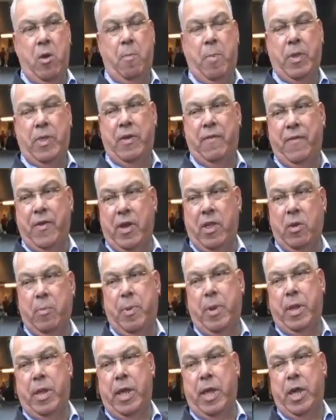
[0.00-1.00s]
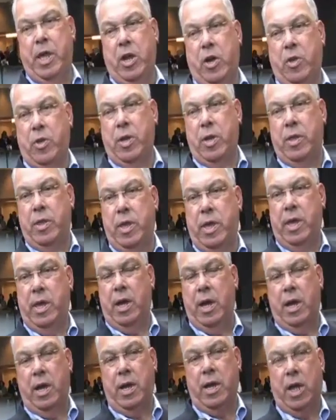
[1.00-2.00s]
but the availability,
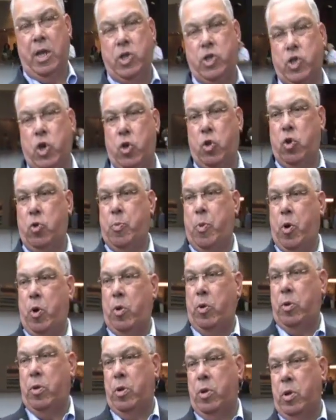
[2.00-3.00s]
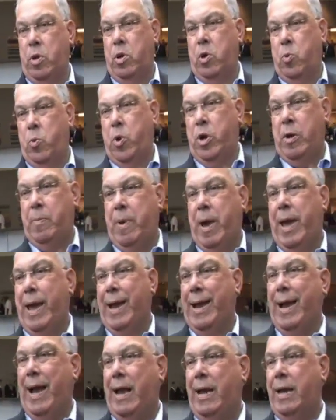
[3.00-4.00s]
the gun show loophole. We could buy a
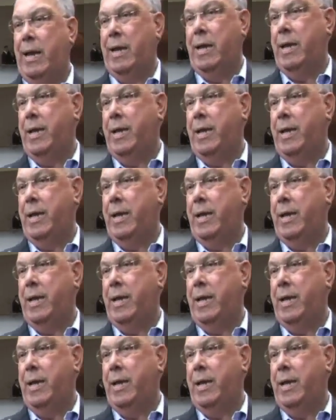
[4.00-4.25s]
gun at